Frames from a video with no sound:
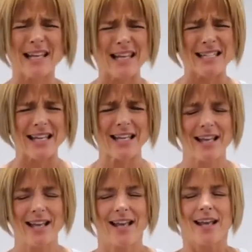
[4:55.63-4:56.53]

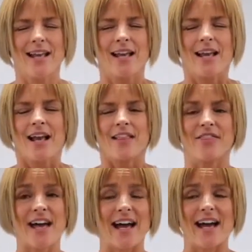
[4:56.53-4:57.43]
bleeding,
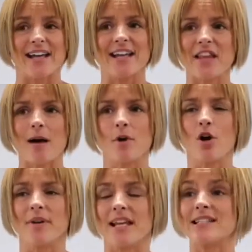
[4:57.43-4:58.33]
there in that
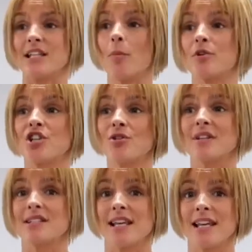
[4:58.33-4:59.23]
moment is the
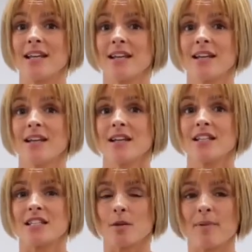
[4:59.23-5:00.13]
opportunity
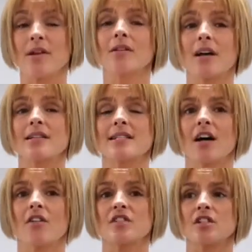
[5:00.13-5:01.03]
to to build
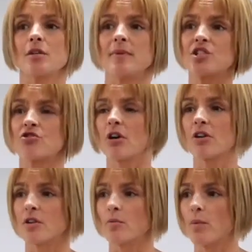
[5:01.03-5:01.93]
ourselves and to be
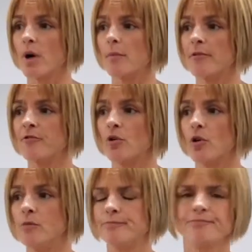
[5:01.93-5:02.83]
stronger than we were
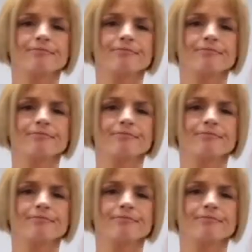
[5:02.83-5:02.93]
before.